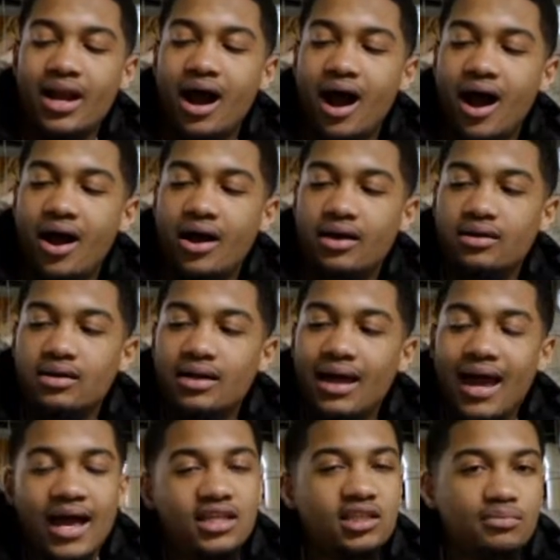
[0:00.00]
our
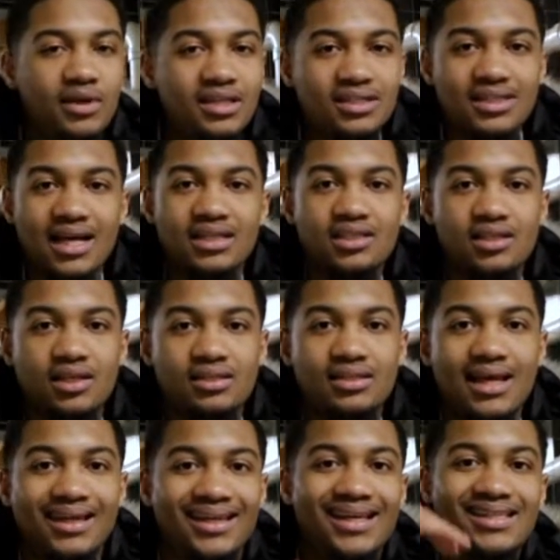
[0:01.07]
SMS text list
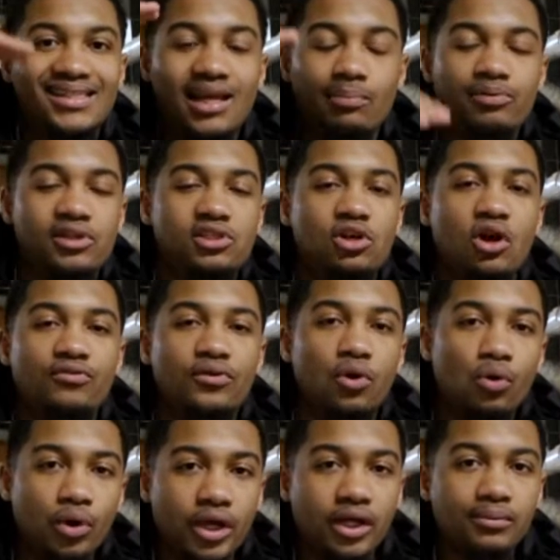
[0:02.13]
and get 10% off your
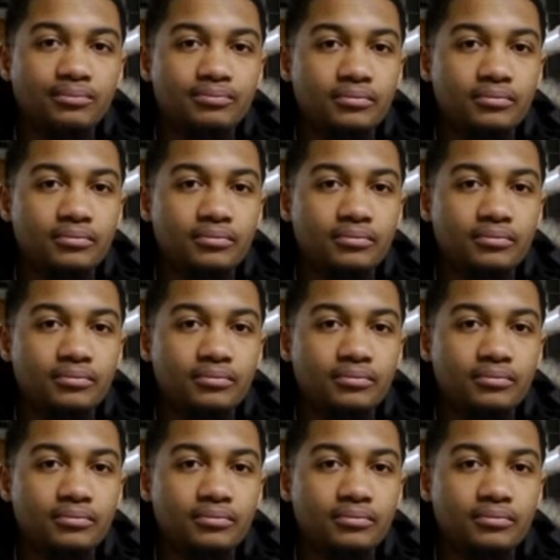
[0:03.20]
order?